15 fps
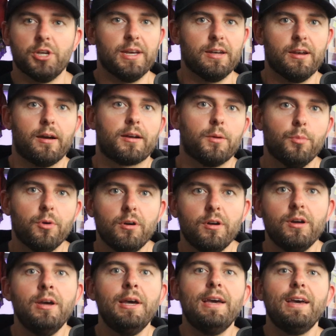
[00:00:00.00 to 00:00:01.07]
Jay
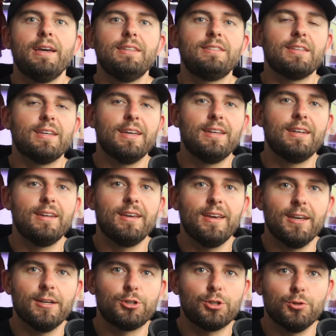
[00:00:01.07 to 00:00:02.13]
Nakamura, is in
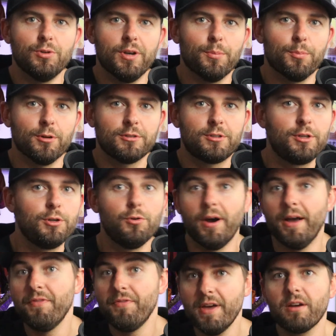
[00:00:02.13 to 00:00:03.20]
issue number 2,
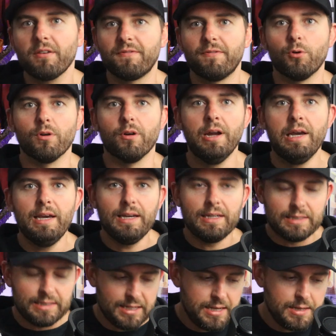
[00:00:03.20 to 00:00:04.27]
and therefore
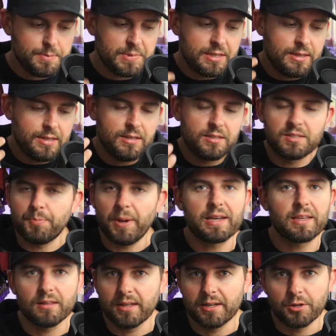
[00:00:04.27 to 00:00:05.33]
deemed in the
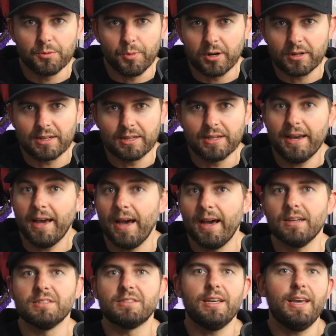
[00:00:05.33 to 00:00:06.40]
speculator market
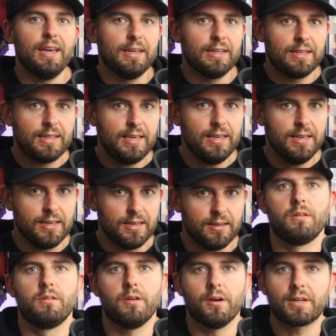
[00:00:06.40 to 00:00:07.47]
as a
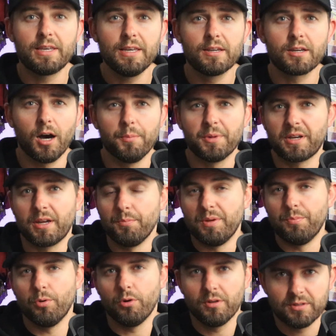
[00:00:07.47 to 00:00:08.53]
key. A key comic can
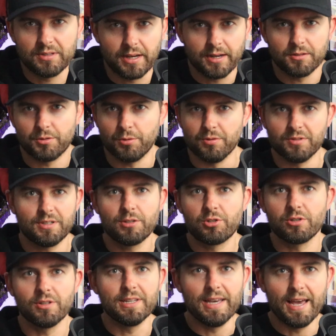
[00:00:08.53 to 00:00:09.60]
be boiled down to
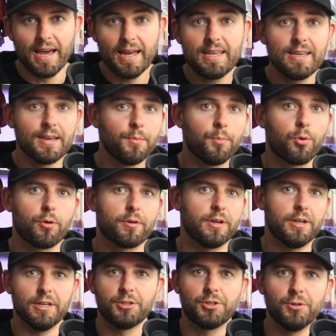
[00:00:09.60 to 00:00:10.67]
essentially any
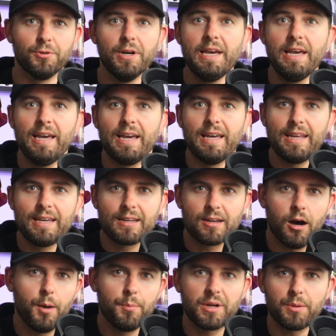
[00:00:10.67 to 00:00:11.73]
important issue in a
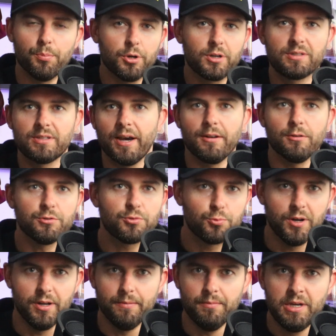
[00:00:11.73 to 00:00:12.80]
comic book title's
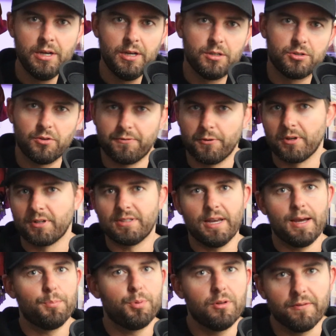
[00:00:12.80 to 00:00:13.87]
run. So for
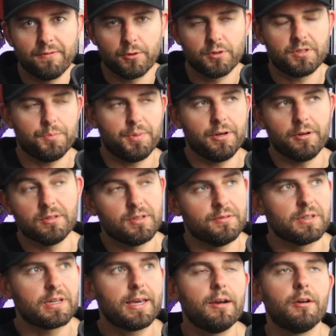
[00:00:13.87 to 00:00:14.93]
example, a first appearance
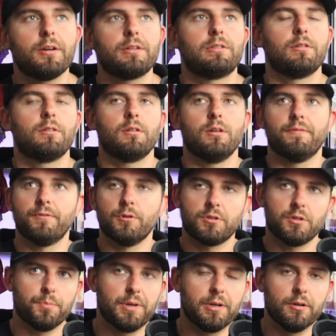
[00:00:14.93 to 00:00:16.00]
of a character, a
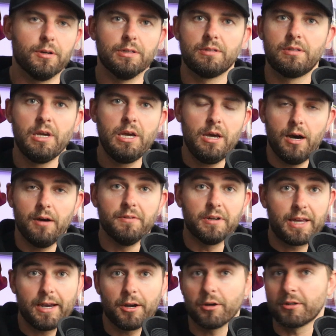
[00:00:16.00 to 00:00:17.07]
first appearance of a
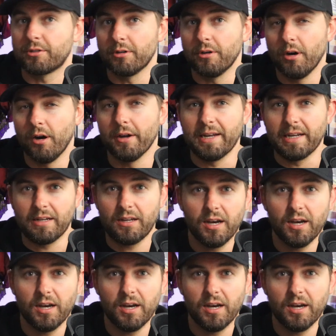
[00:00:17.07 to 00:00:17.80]
character on a